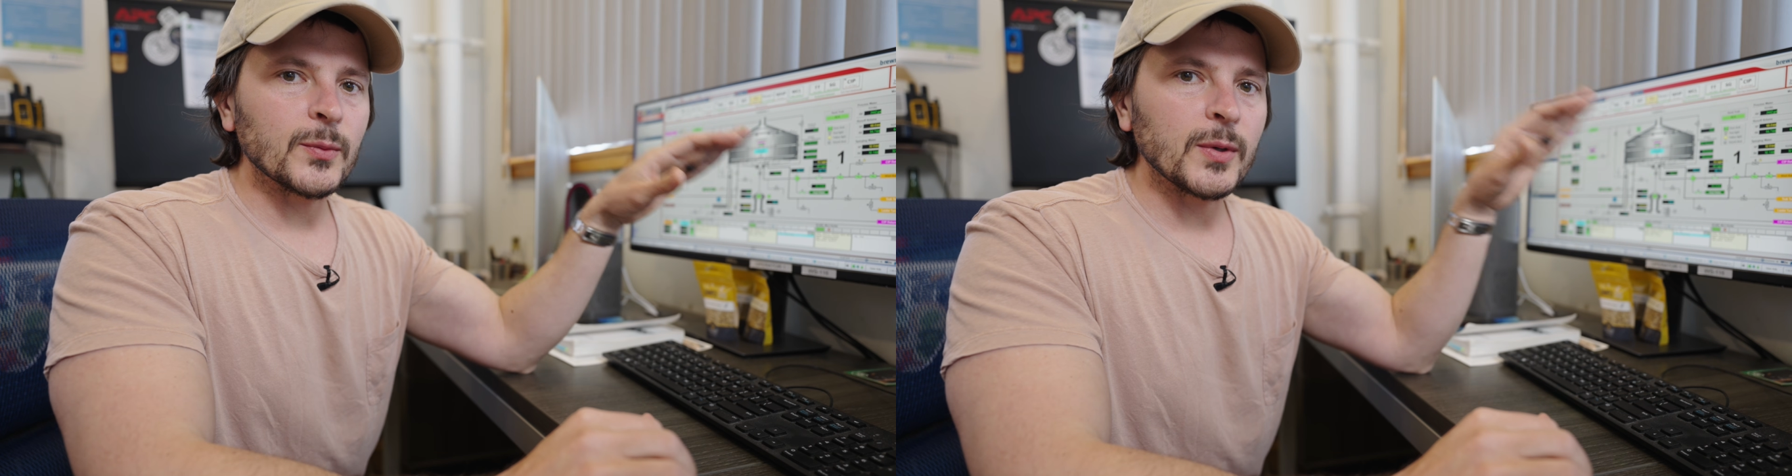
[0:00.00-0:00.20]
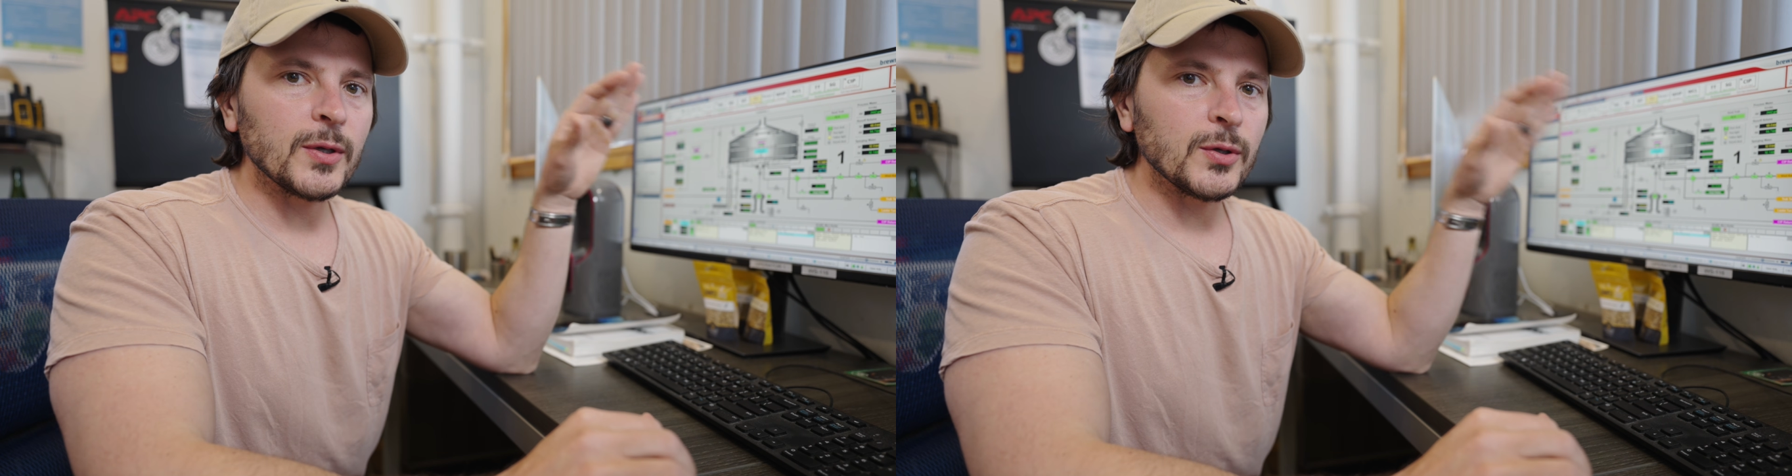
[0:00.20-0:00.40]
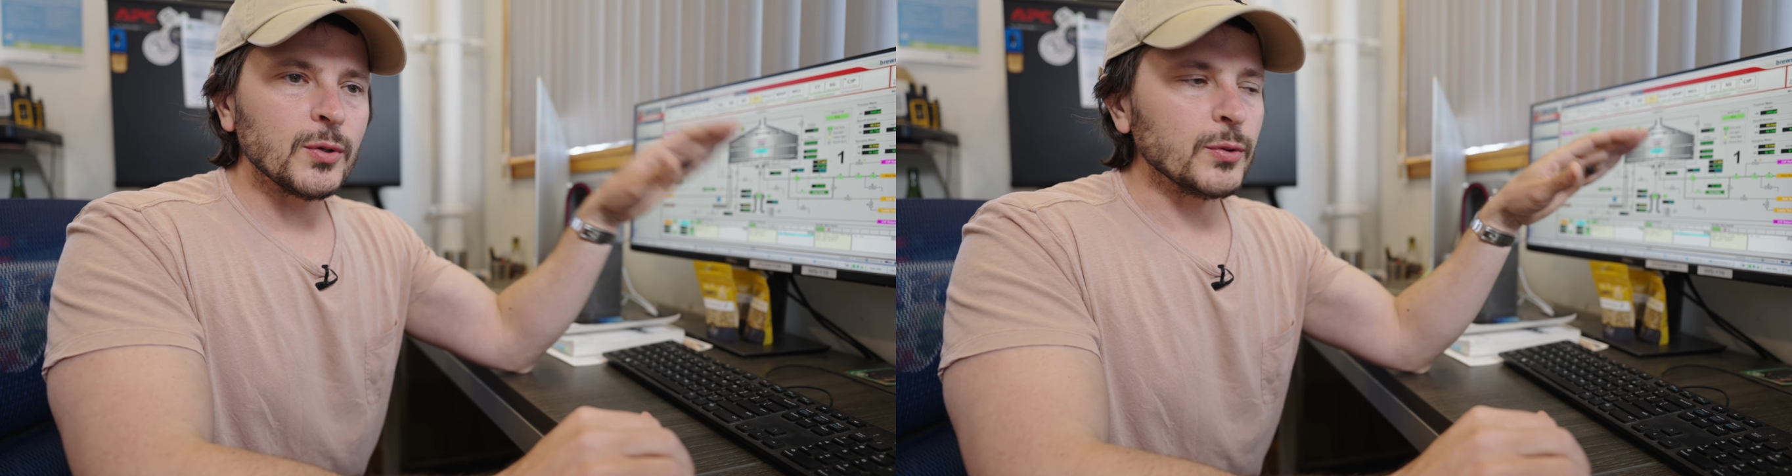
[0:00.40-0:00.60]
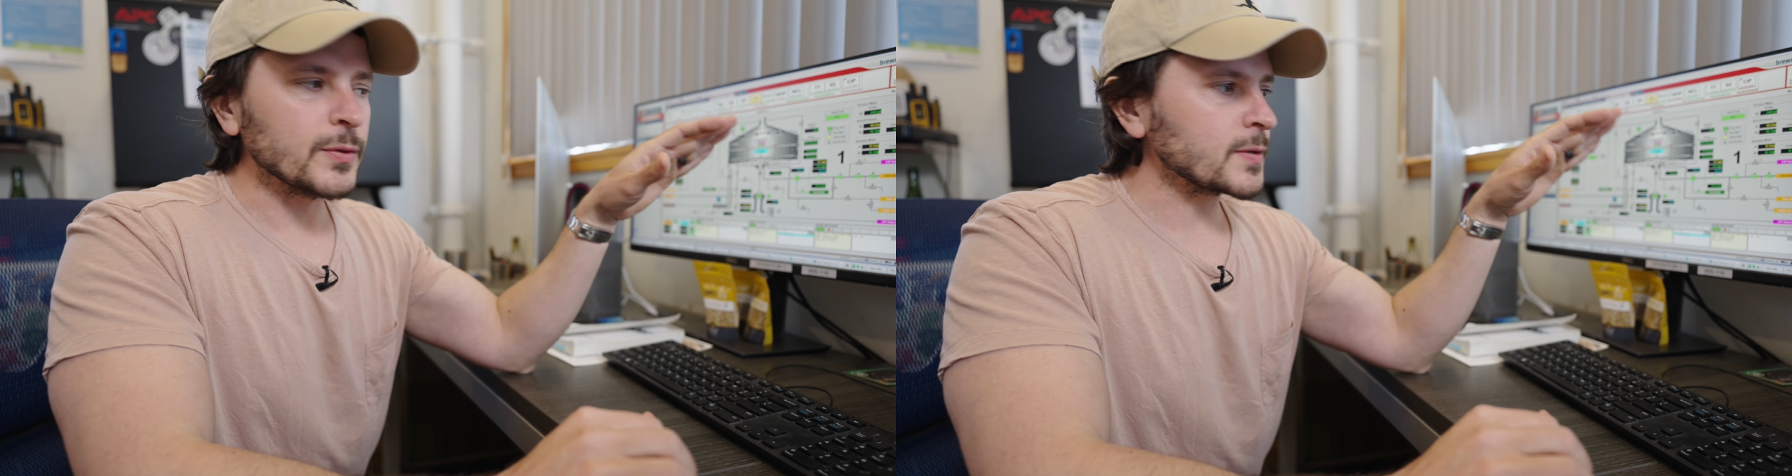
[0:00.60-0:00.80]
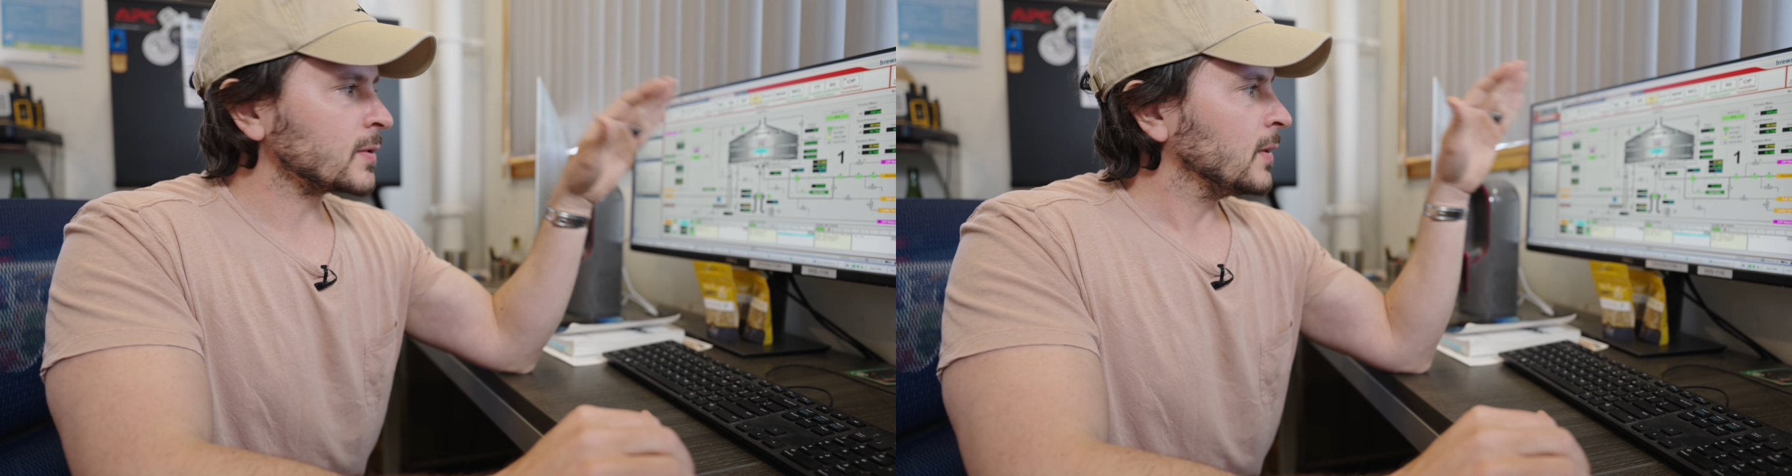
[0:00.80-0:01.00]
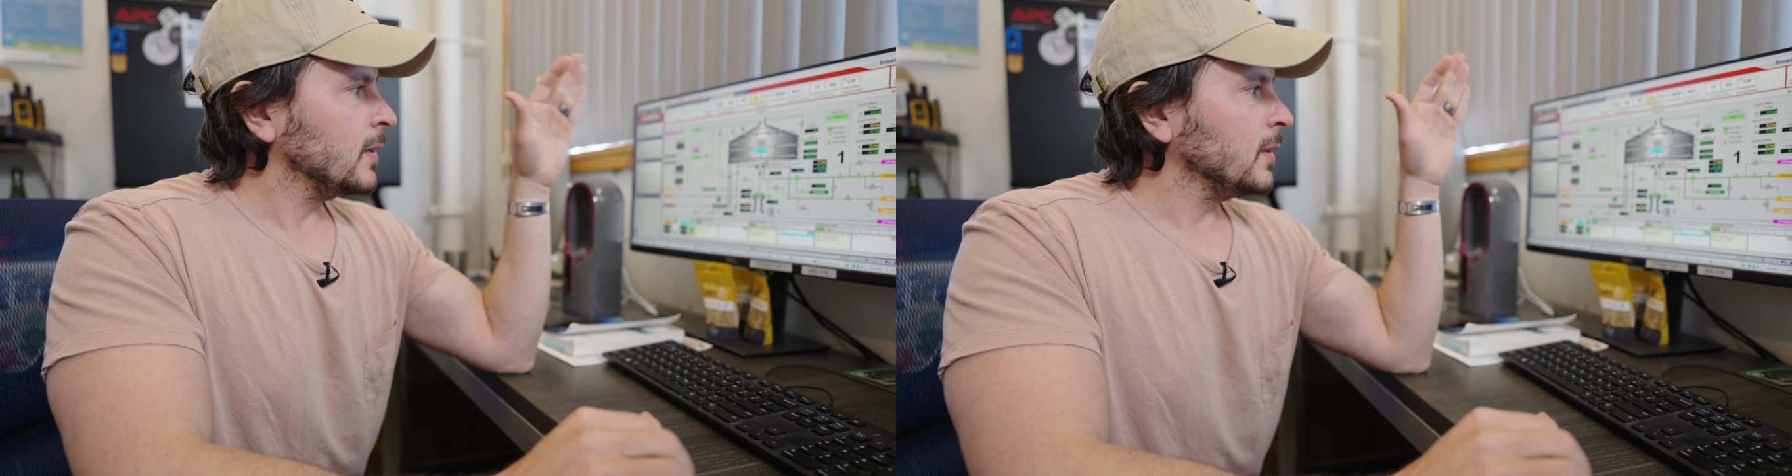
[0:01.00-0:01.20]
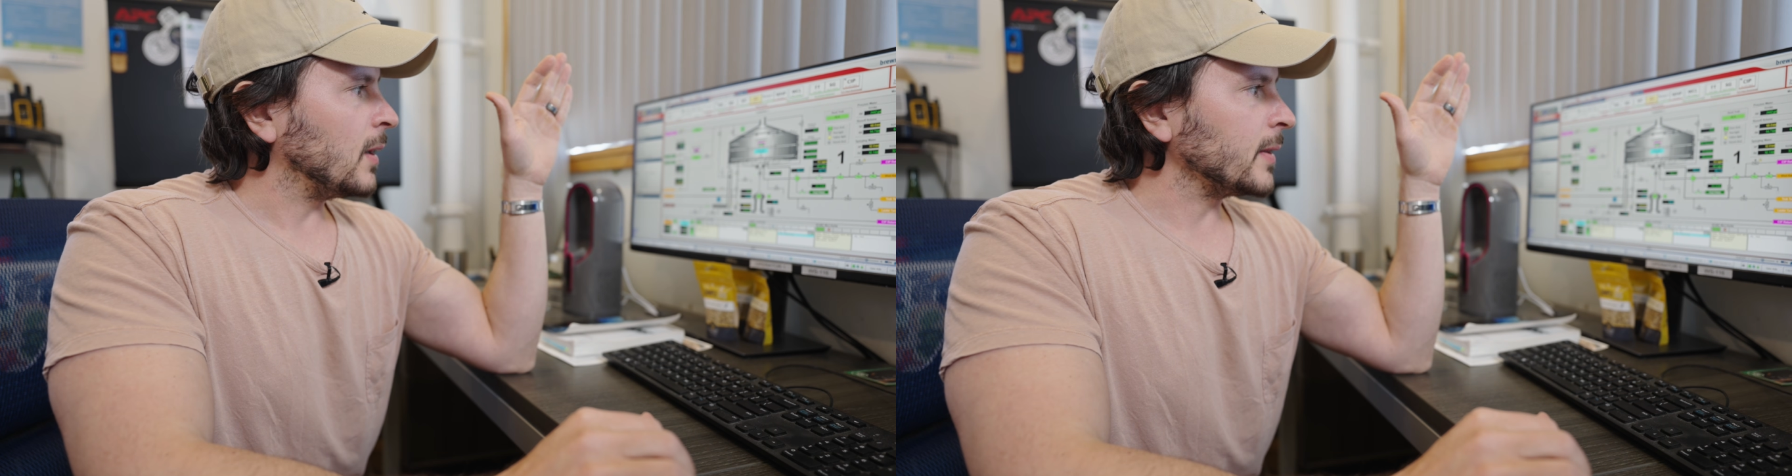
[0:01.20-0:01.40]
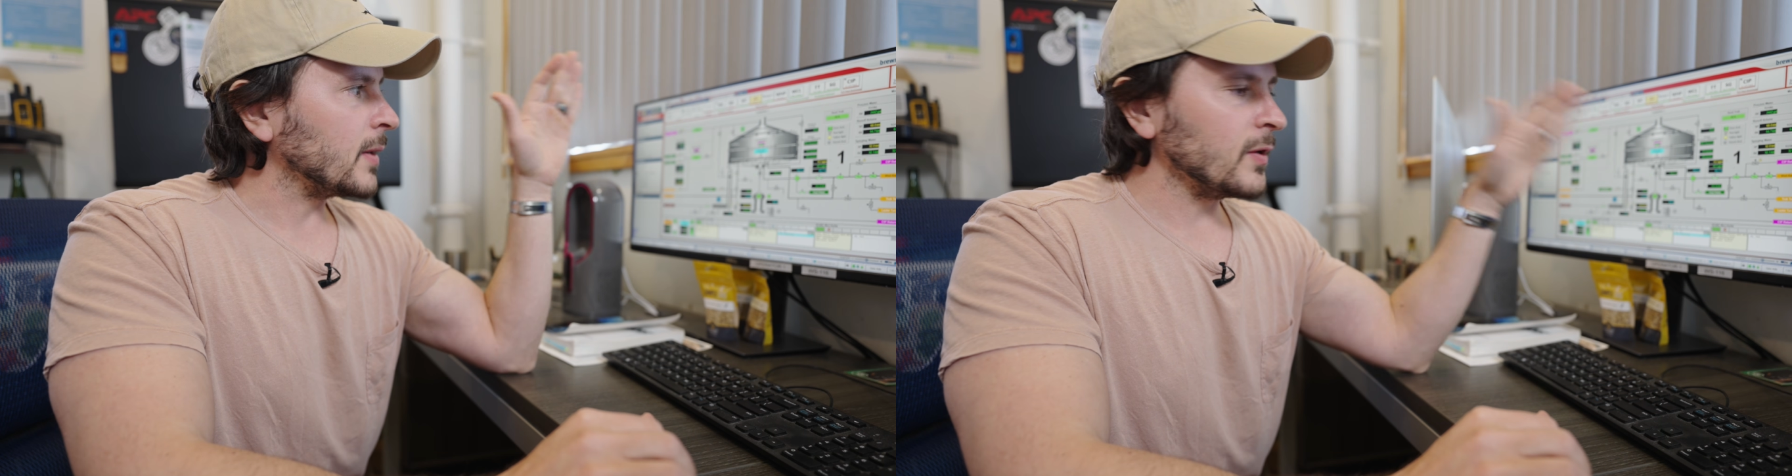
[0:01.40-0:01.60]
that we use
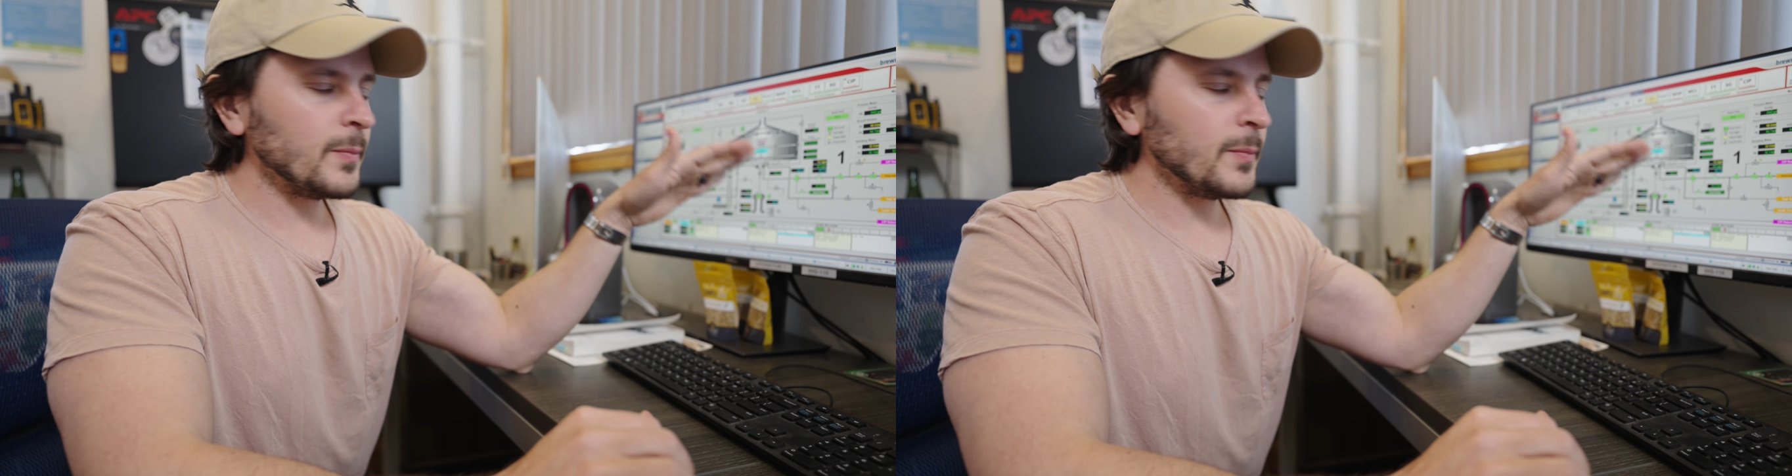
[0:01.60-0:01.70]
on every